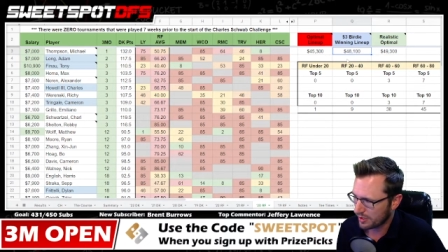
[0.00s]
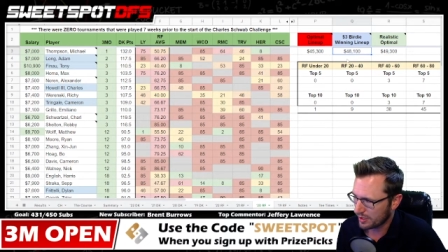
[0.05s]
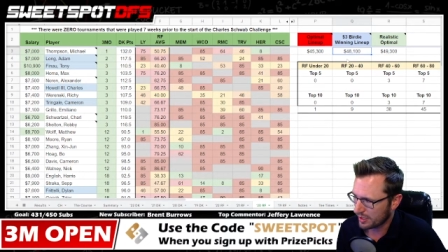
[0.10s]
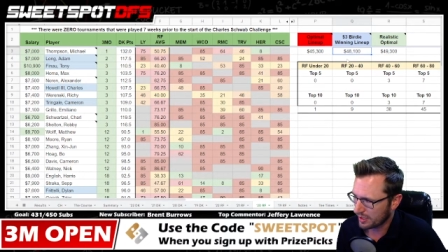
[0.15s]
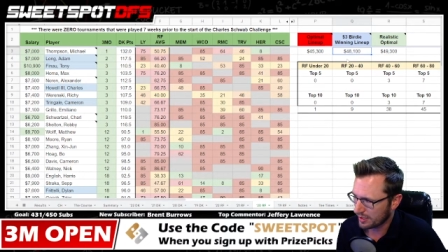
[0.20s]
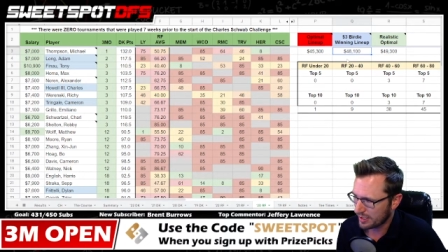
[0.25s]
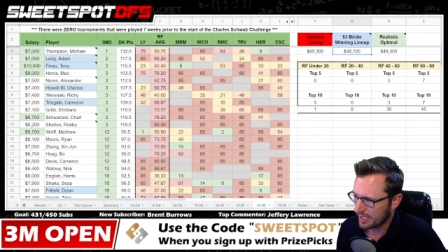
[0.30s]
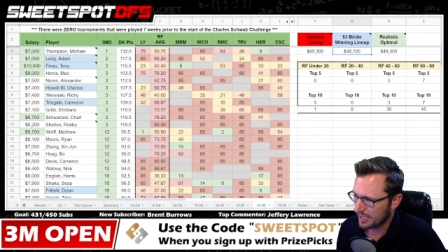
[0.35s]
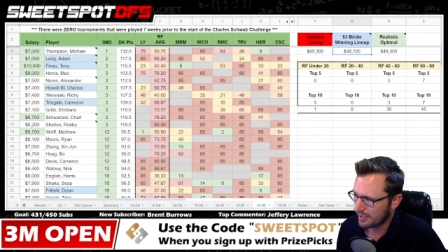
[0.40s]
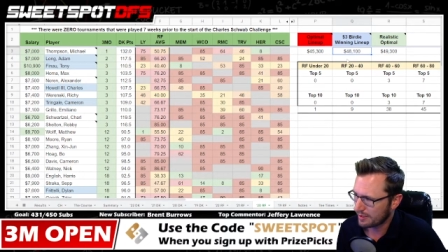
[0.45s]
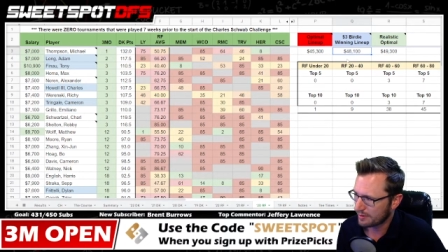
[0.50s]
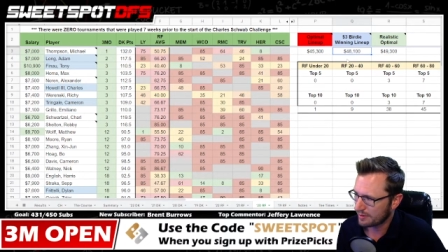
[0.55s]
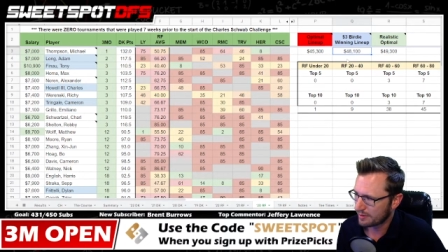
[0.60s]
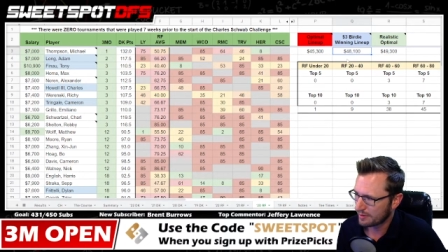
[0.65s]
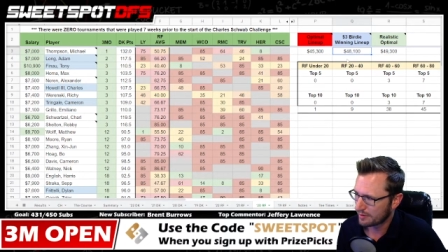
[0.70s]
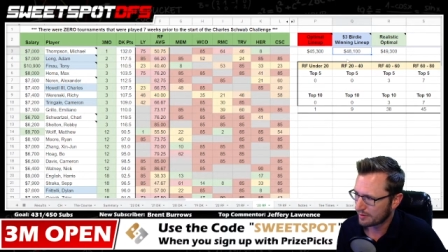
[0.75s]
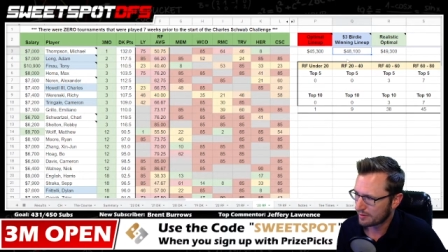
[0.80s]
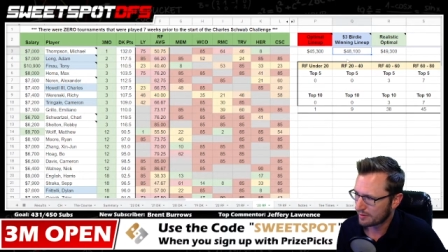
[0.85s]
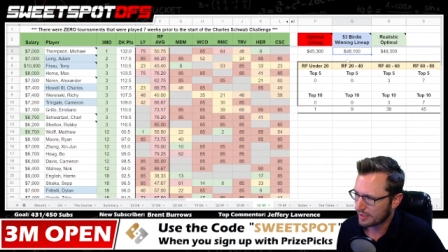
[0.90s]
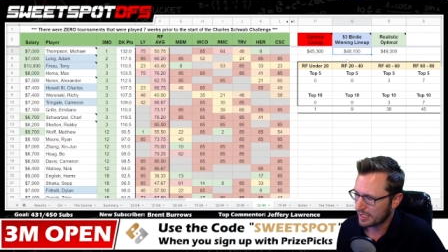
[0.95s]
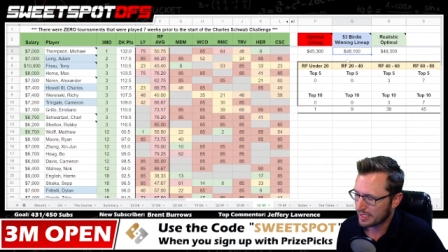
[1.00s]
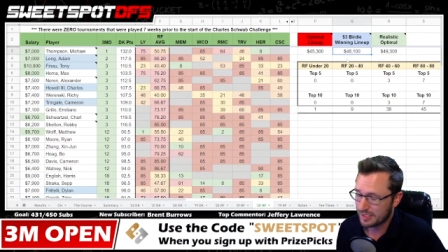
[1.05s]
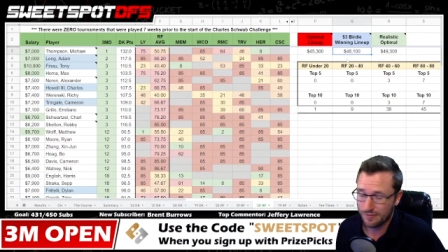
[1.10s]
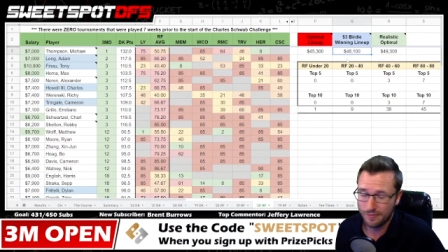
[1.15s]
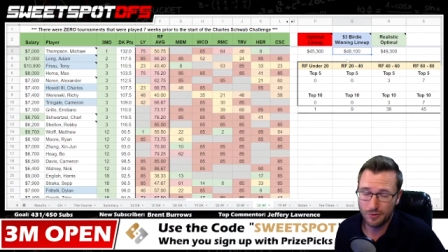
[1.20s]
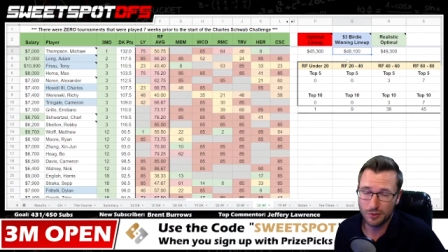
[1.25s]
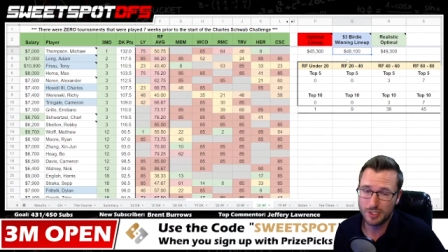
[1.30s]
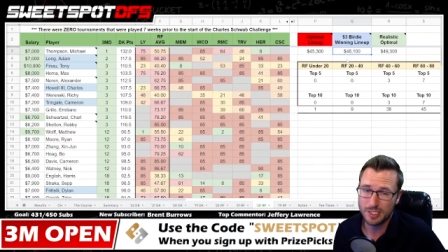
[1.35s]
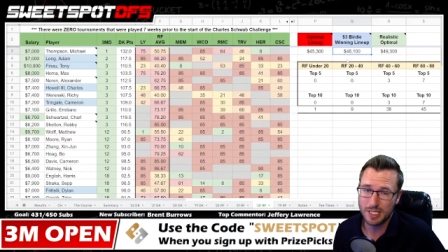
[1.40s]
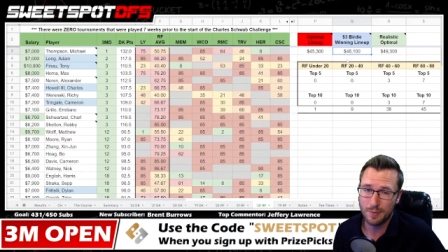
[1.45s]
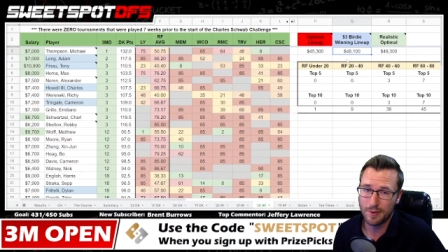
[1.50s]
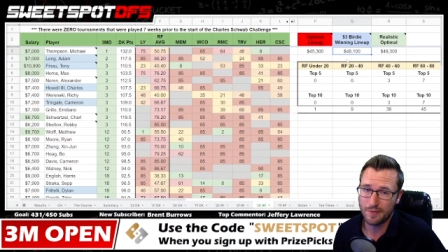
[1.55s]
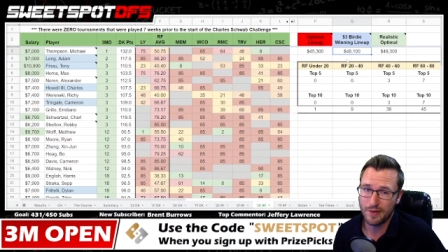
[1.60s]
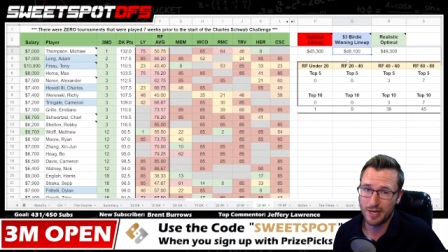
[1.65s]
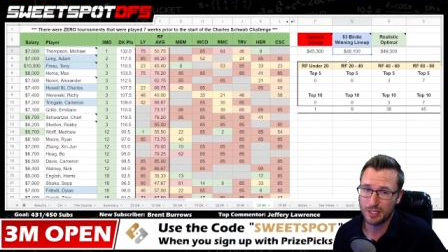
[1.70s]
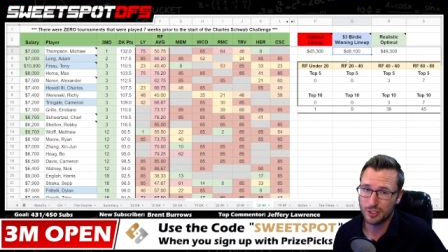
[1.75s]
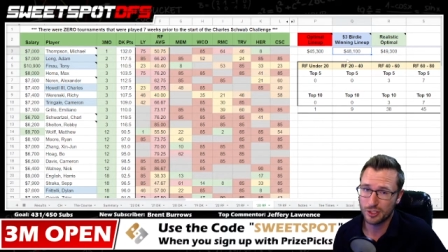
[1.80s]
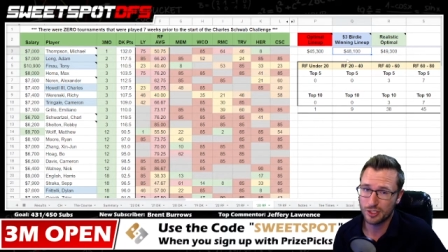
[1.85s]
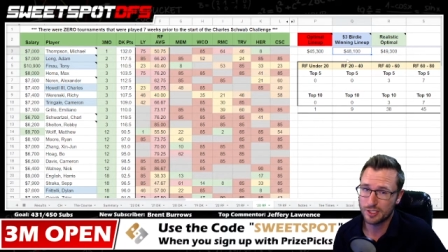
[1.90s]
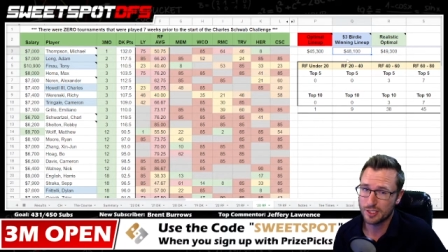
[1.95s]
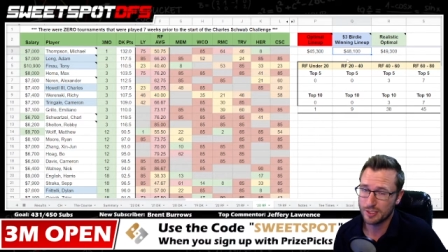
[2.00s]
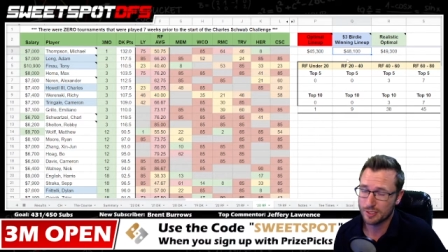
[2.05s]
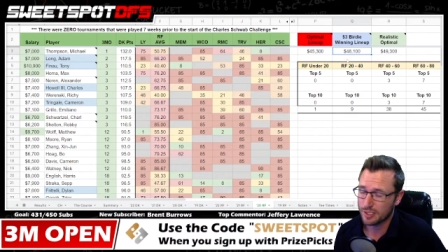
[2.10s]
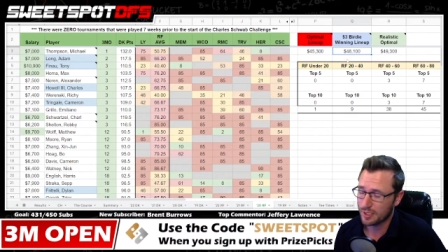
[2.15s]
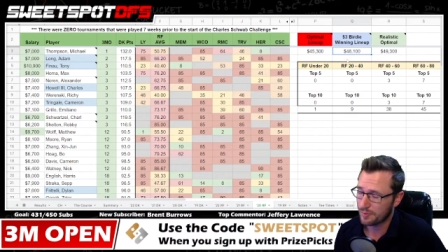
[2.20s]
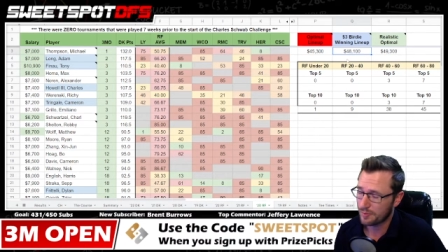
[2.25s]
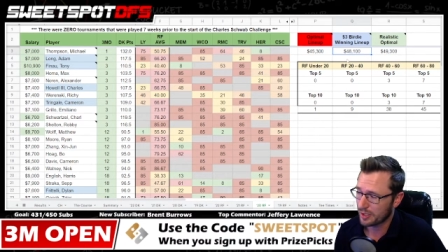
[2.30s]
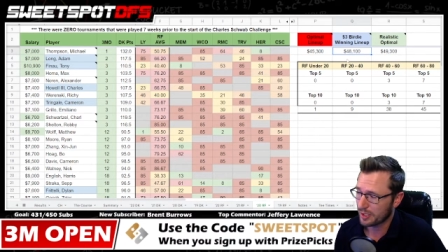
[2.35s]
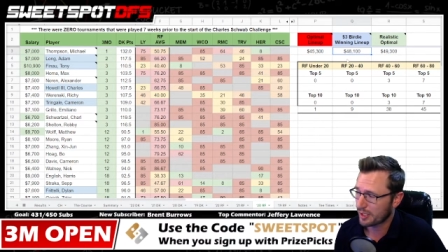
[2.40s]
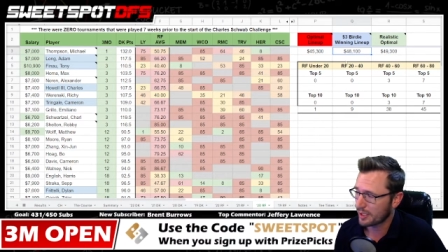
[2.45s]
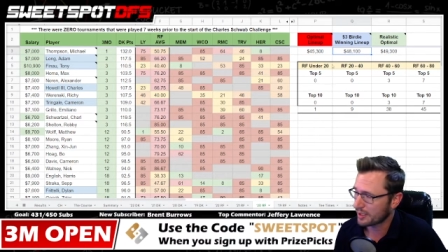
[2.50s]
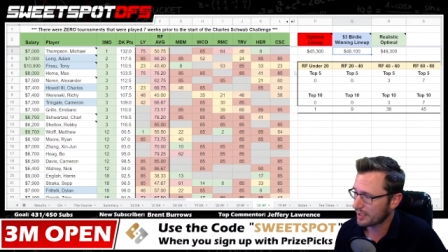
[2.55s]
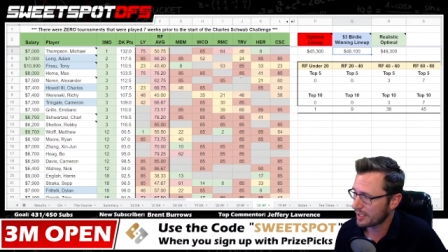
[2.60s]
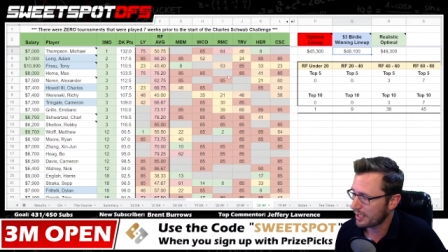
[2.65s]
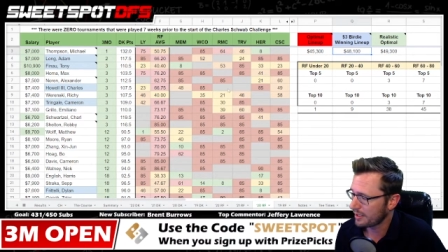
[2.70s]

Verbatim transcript: like that. That's the first time I've actually seen something like.